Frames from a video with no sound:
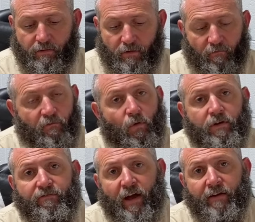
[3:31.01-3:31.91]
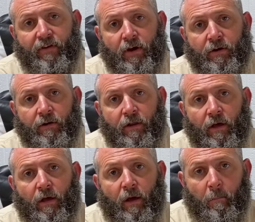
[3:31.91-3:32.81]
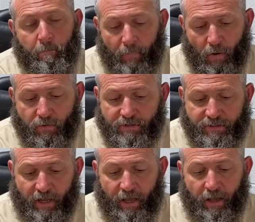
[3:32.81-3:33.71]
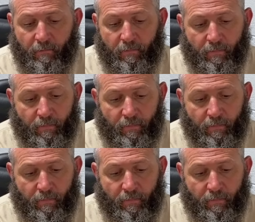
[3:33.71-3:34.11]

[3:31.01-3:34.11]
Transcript: So 4,500 bonus time,